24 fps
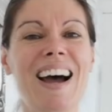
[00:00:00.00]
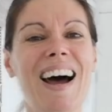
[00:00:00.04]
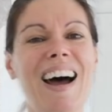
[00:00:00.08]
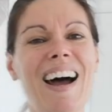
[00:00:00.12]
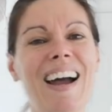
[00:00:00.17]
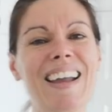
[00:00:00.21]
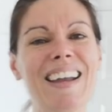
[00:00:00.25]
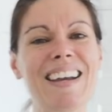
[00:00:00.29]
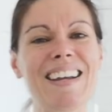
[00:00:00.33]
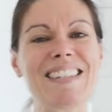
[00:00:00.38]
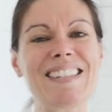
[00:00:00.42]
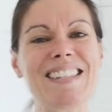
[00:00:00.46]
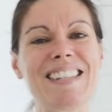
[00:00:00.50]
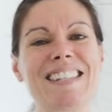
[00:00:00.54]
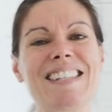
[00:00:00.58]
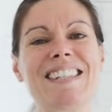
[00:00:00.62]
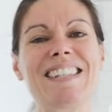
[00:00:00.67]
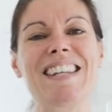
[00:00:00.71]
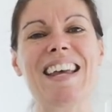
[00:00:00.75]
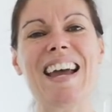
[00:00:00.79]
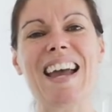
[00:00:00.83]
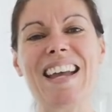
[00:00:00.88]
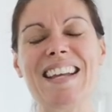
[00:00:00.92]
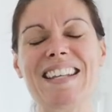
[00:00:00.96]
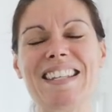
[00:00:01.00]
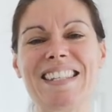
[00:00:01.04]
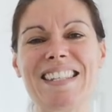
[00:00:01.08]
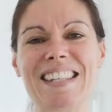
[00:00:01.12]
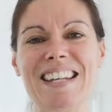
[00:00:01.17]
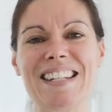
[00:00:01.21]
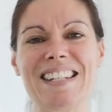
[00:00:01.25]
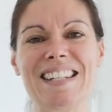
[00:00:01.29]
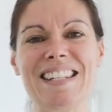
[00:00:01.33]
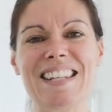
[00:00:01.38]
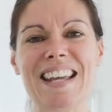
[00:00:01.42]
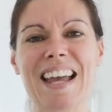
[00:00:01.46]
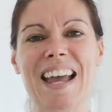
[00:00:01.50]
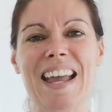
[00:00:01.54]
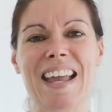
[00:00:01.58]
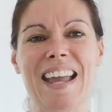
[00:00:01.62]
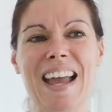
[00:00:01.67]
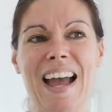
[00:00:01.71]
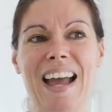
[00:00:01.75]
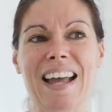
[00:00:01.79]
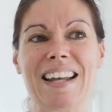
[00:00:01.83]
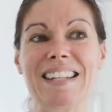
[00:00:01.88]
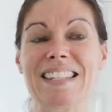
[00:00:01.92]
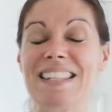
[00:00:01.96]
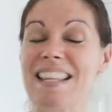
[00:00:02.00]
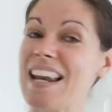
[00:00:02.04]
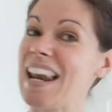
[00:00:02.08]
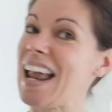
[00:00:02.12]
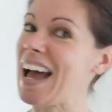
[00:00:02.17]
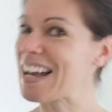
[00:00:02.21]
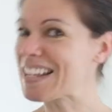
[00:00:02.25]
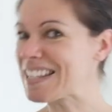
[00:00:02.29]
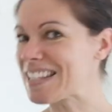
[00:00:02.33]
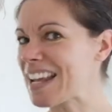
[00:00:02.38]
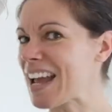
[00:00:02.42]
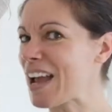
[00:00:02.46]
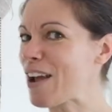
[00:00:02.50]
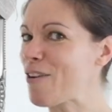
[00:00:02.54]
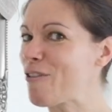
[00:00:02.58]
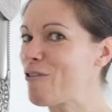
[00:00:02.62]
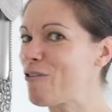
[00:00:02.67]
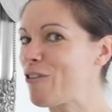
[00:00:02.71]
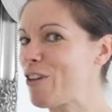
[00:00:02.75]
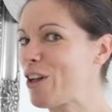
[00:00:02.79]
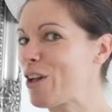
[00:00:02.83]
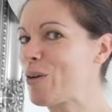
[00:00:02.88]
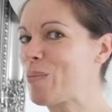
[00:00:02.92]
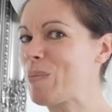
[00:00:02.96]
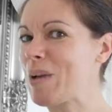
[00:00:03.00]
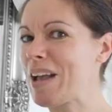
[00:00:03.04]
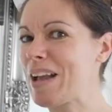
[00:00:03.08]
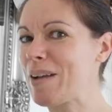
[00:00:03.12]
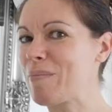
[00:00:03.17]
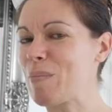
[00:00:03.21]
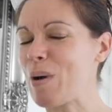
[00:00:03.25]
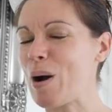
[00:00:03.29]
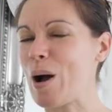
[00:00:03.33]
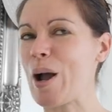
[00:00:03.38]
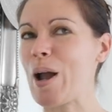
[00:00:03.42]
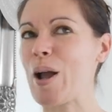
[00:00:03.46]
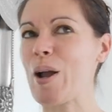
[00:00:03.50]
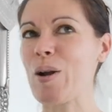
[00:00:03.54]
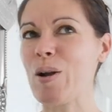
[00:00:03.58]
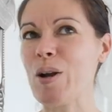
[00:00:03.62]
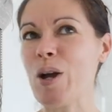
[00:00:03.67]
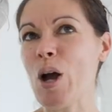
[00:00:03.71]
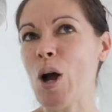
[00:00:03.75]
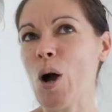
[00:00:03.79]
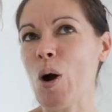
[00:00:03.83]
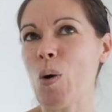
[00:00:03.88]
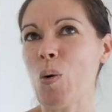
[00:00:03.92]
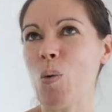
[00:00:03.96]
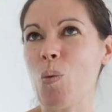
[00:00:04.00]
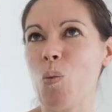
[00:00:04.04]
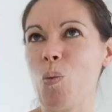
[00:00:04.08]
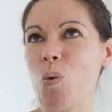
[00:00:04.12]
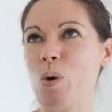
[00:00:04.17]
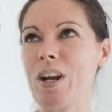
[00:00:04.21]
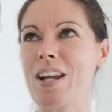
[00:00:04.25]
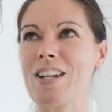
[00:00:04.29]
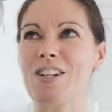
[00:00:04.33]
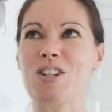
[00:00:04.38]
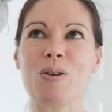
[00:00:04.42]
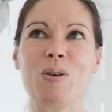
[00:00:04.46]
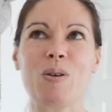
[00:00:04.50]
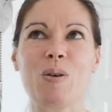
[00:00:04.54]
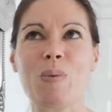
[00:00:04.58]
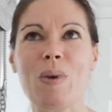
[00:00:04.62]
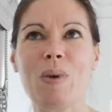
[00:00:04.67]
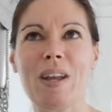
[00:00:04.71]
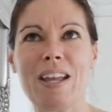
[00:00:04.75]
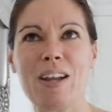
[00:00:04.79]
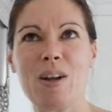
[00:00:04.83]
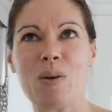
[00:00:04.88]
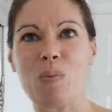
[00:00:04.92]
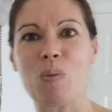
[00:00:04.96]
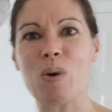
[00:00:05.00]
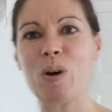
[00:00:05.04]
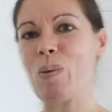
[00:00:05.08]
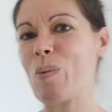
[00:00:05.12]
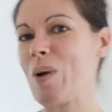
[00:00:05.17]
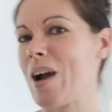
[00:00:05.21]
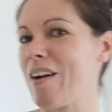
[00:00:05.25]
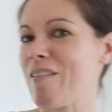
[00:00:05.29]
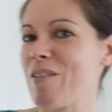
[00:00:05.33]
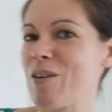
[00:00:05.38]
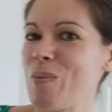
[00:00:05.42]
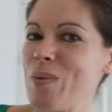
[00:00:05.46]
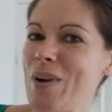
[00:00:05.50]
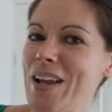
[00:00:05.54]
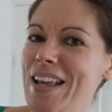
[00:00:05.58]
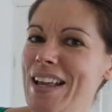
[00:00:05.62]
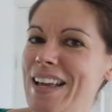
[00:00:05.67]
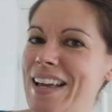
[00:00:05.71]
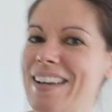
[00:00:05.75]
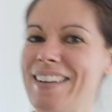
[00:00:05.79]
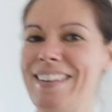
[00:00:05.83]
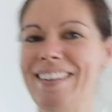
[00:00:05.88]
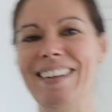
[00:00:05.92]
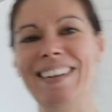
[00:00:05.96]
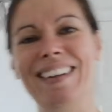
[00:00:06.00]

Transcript: Hiya, so today is Sunday and it's the last day of filming my what I do in a week and what I wear in a week.